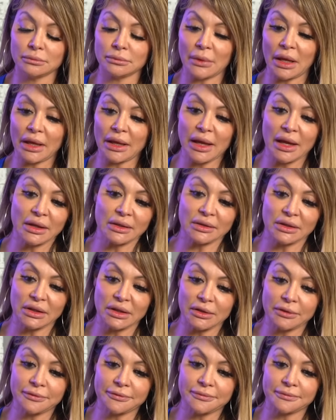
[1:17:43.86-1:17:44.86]
I can't
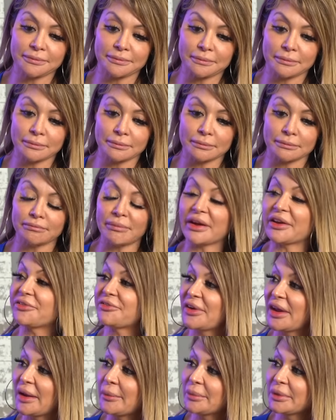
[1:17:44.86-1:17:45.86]
leave my
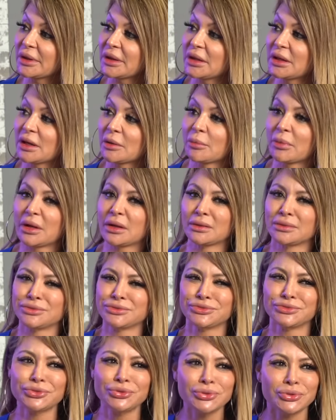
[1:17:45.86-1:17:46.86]
family. And I'm like,
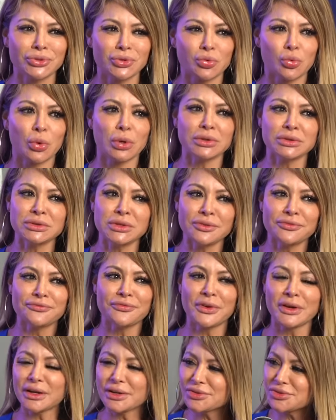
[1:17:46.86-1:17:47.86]
dude, what the
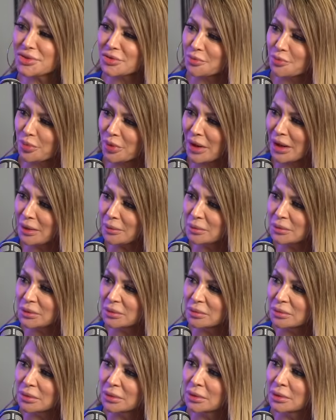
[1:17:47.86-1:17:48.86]
fuck is your
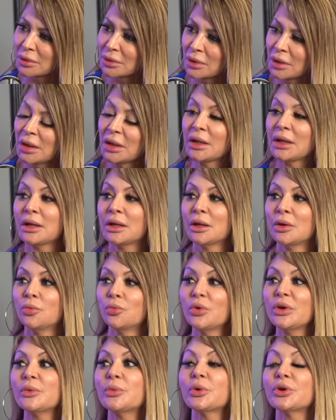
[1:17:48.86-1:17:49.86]
problem?
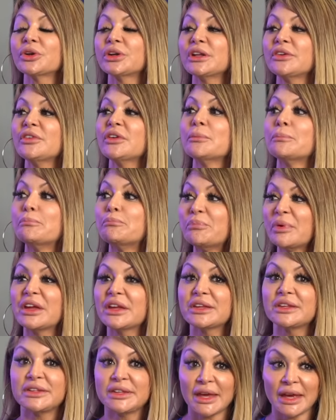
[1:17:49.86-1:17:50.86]
We weren't even
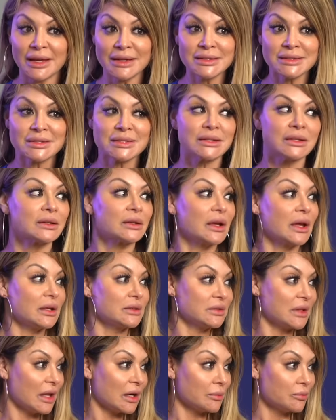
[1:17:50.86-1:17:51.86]
big yet
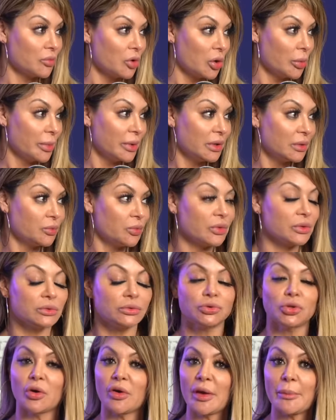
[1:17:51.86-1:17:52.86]
at that moment.
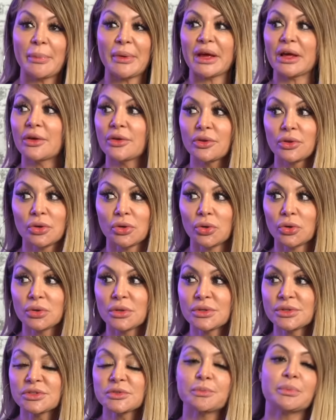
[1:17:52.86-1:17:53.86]
No he apagado los
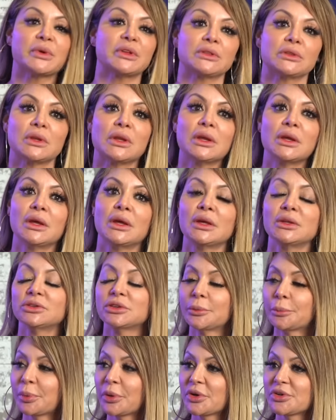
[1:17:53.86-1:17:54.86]
locos, but
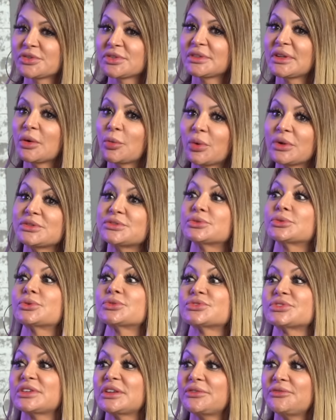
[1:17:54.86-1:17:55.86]
the person that went to
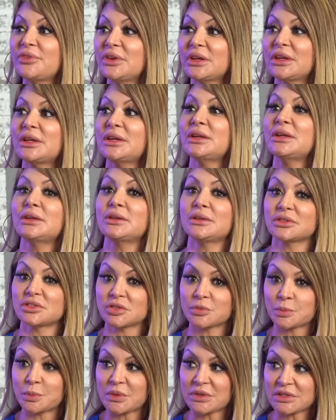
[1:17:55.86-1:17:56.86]
go see Vicky
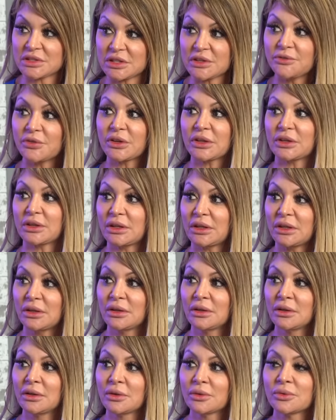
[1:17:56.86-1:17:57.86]
specifically,
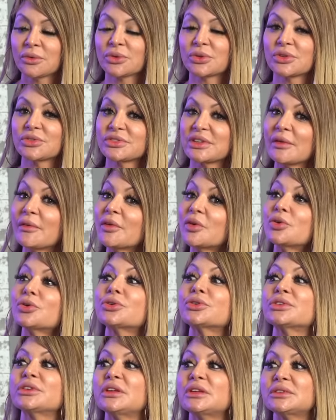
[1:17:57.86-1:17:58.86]
cuando estaba
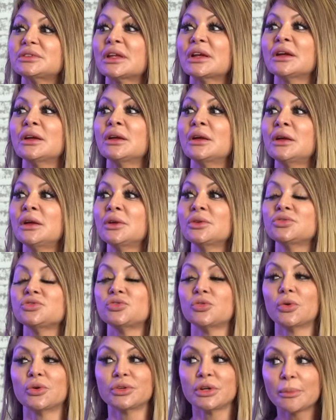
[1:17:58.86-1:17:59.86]
gordita,
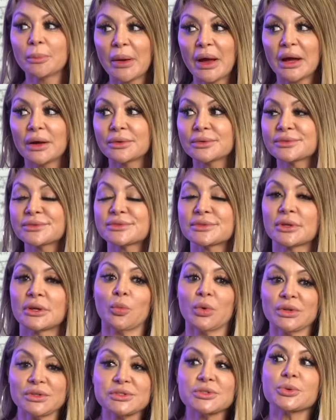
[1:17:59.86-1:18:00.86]
200 pounds,
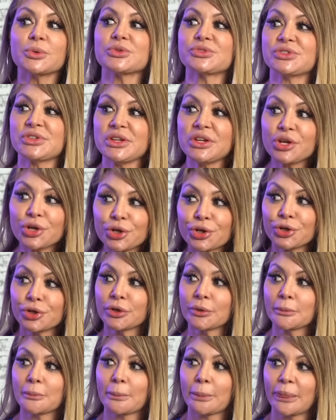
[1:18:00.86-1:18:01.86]
went to go see
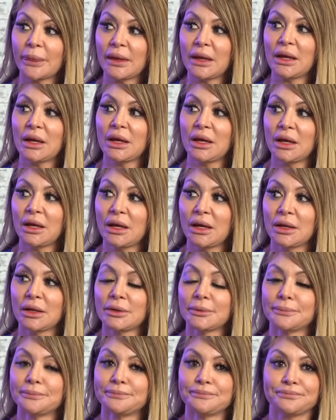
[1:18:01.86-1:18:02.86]
her.
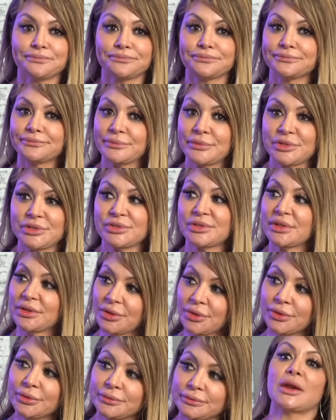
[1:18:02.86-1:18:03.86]
And she said,
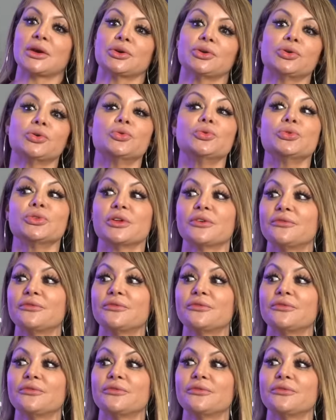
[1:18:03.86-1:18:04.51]
no, I don't know who the